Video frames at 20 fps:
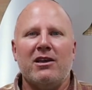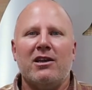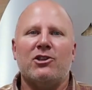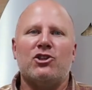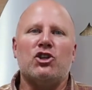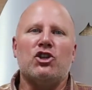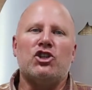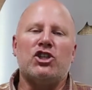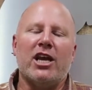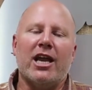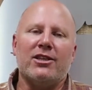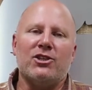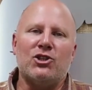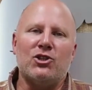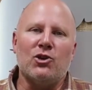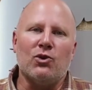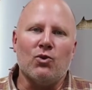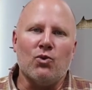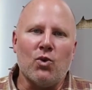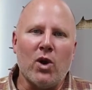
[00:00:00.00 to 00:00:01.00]
It's a chance
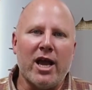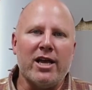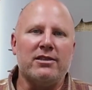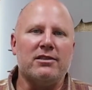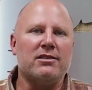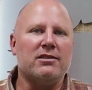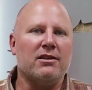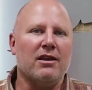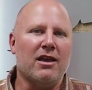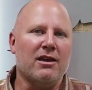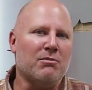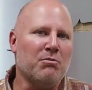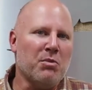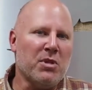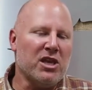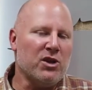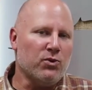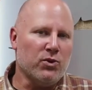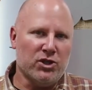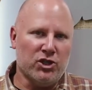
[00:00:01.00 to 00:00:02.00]
to rest and
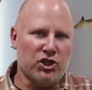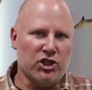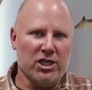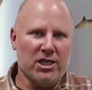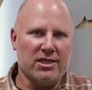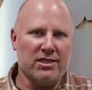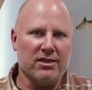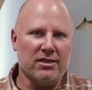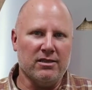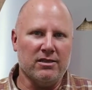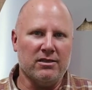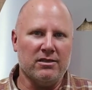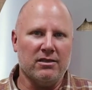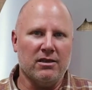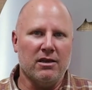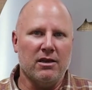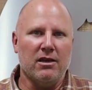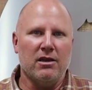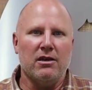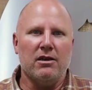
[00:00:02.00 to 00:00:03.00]
meet with Jesus,
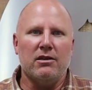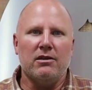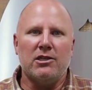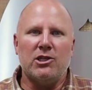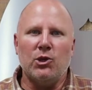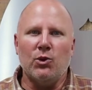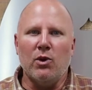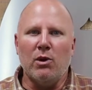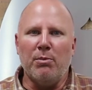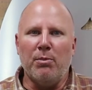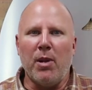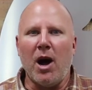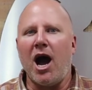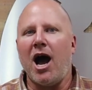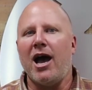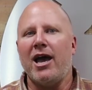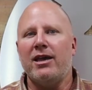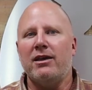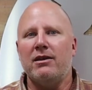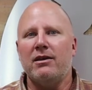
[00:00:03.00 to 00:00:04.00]
to
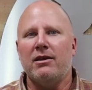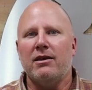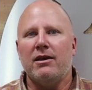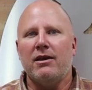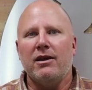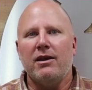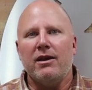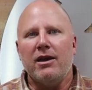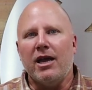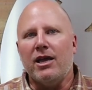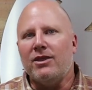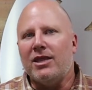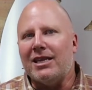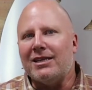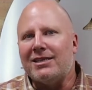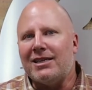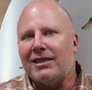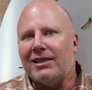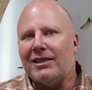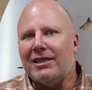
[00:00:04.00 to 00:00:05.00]
abide, and
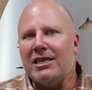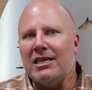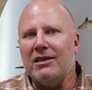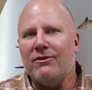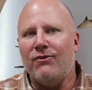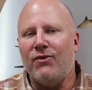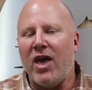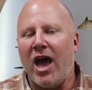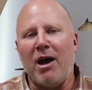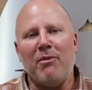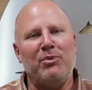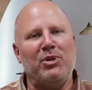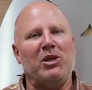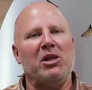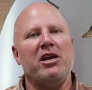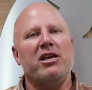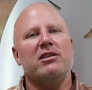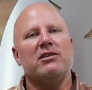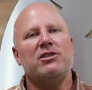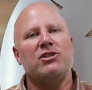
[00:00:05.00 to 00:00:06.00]
then to leave that
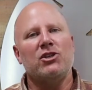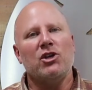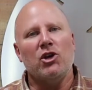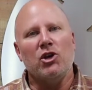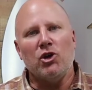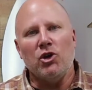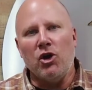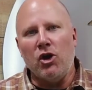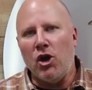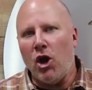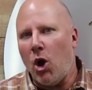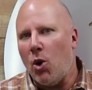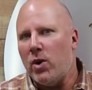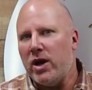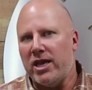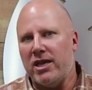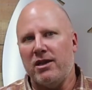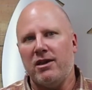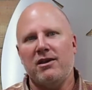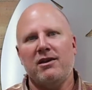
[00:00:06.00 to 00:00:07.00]
place
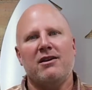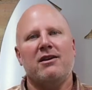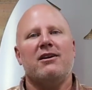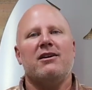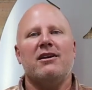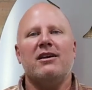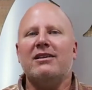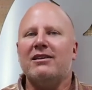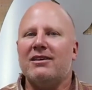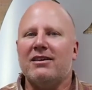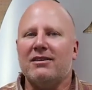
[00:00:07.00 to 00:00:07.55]
going in